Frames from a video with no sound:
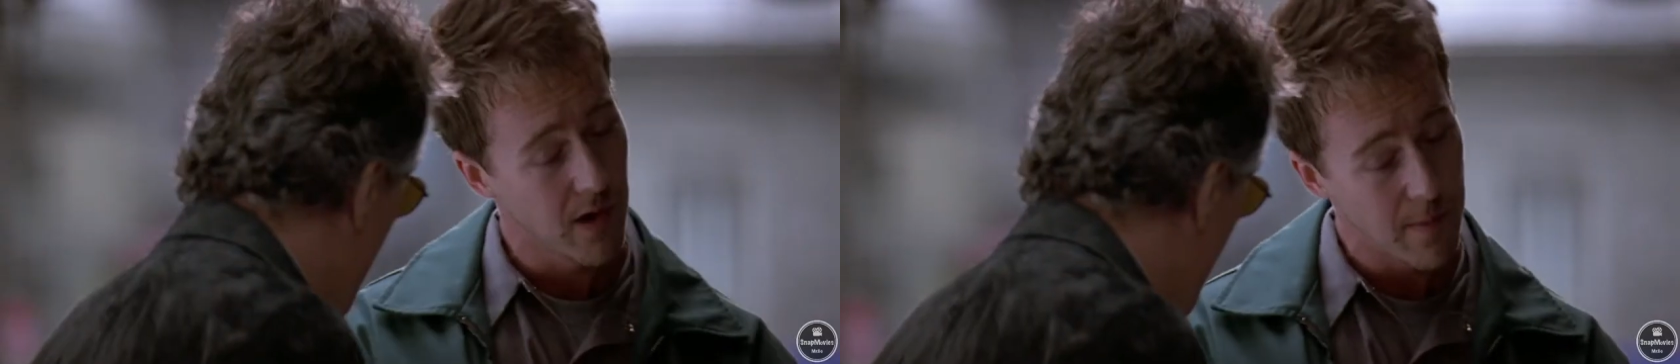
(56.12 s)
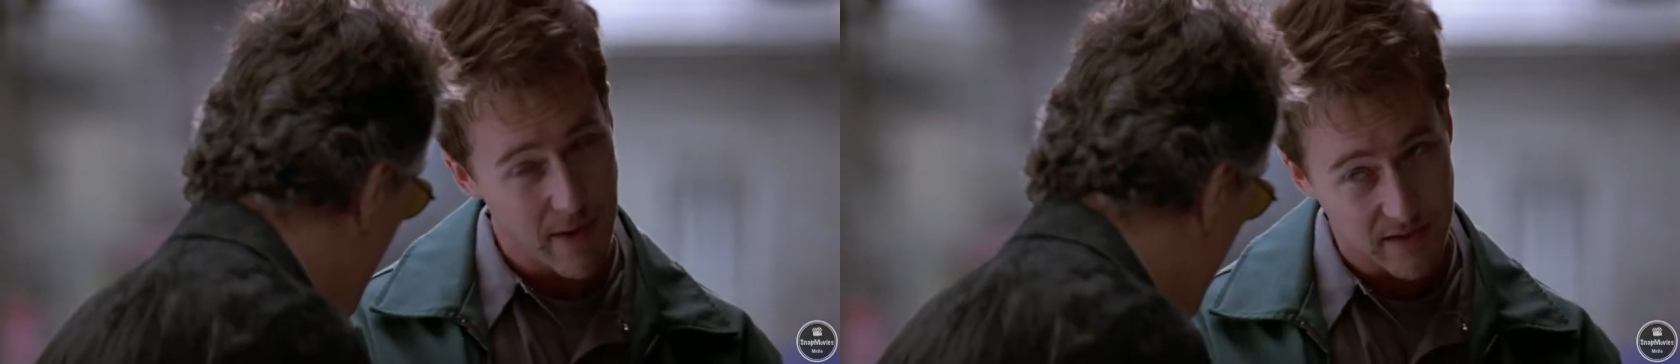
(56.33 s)

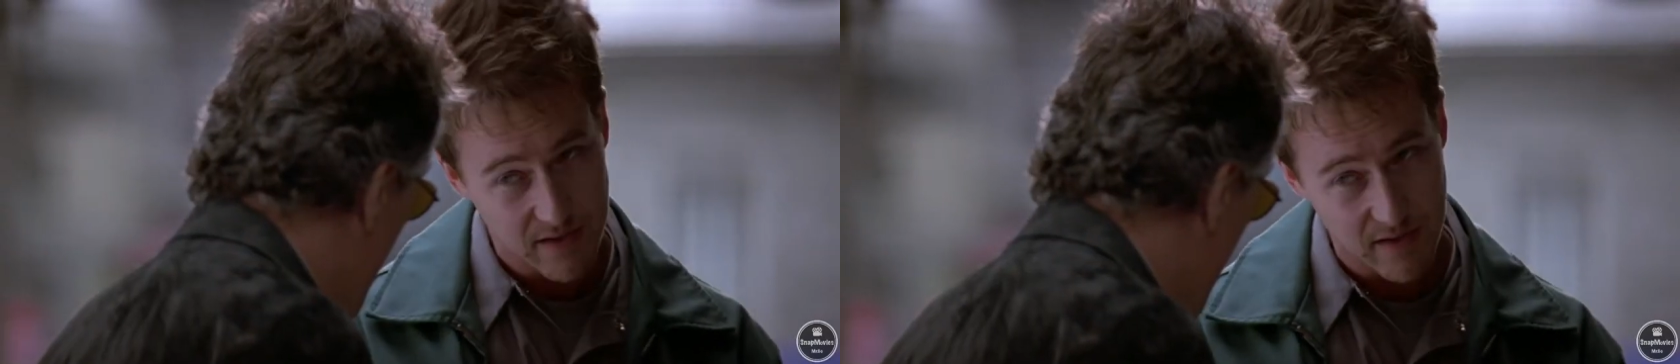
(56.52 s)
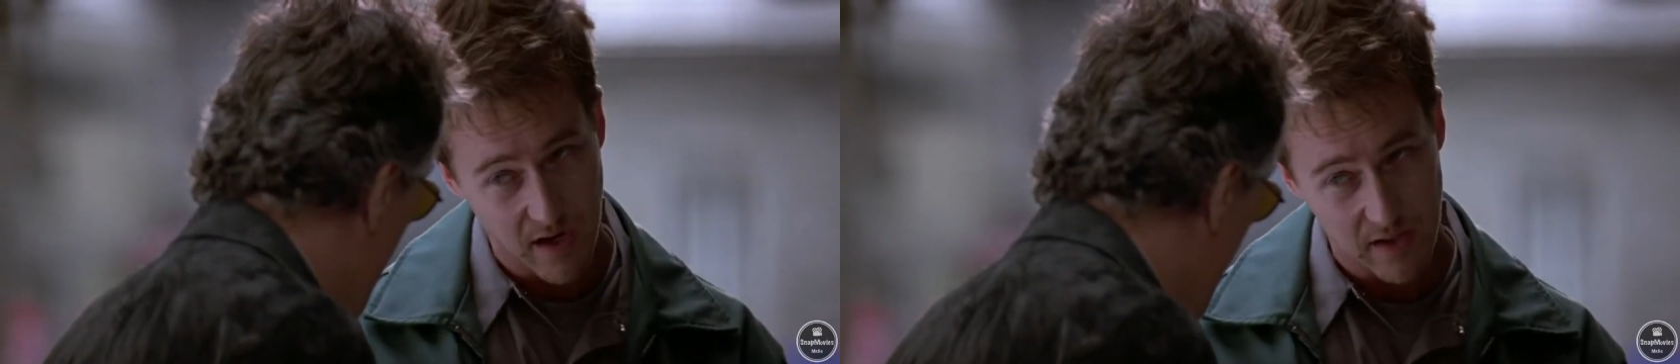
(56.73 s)
I'm
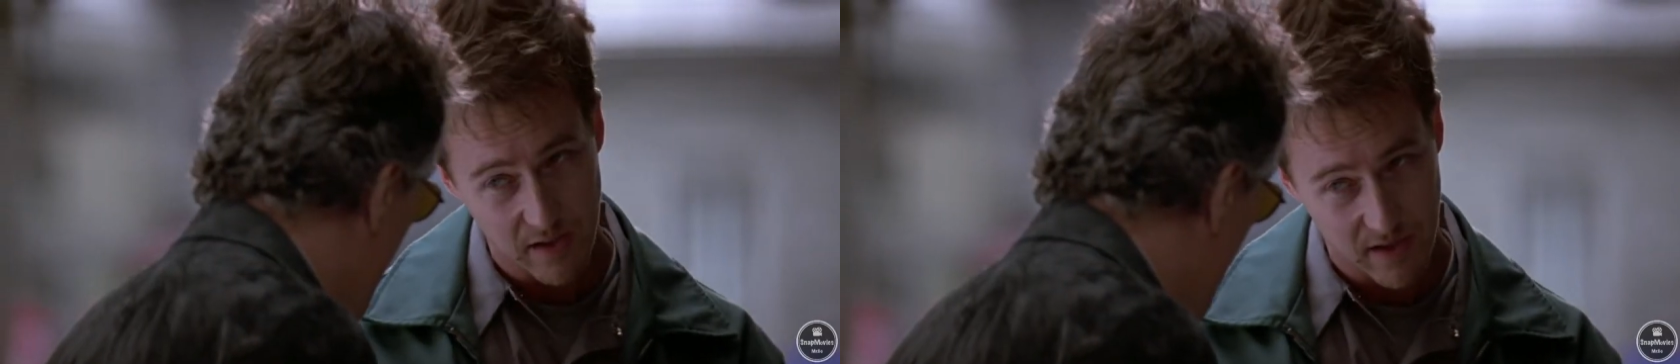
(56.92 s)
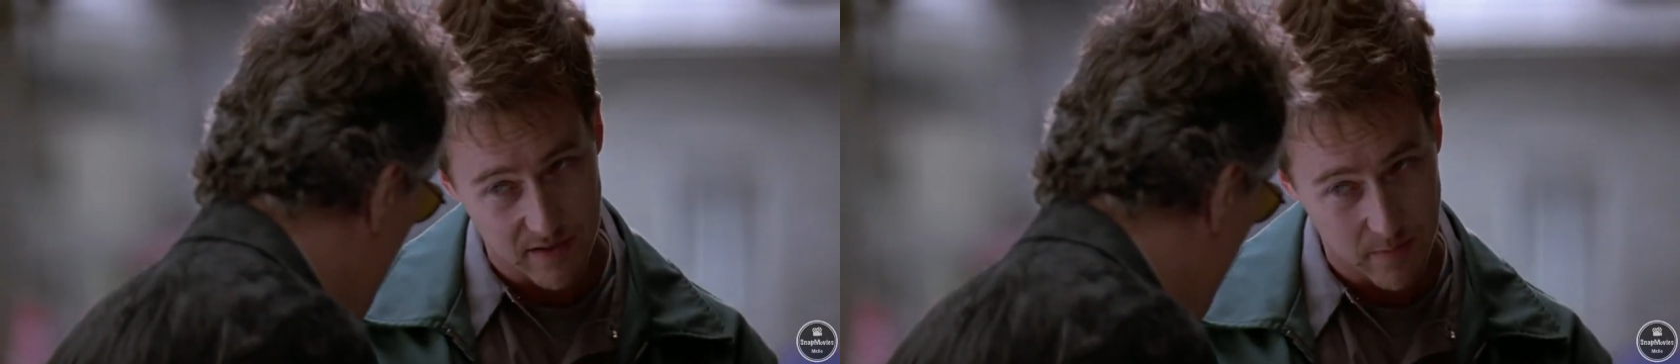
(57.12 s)
Max's guy in the
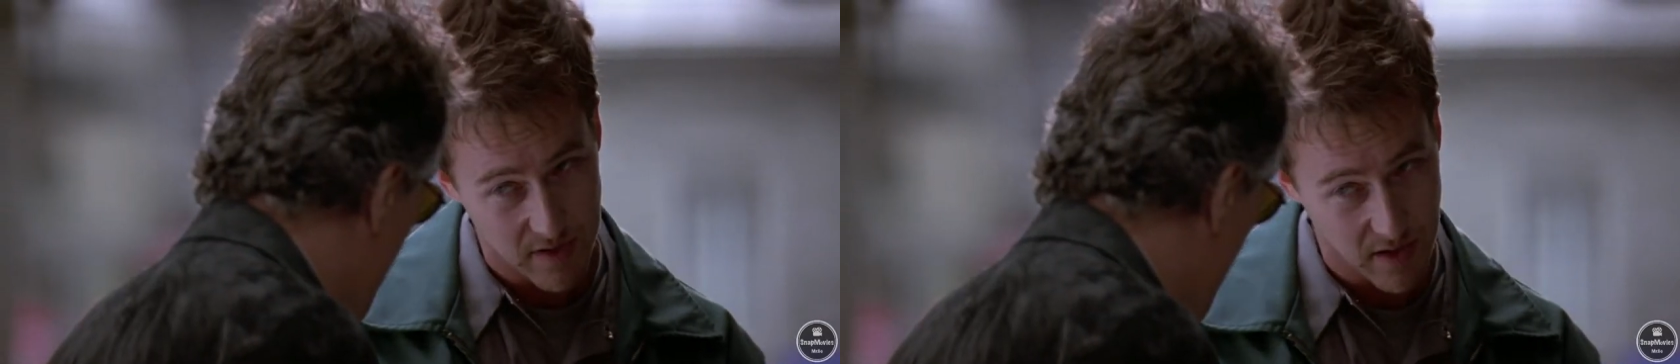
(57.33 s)
customs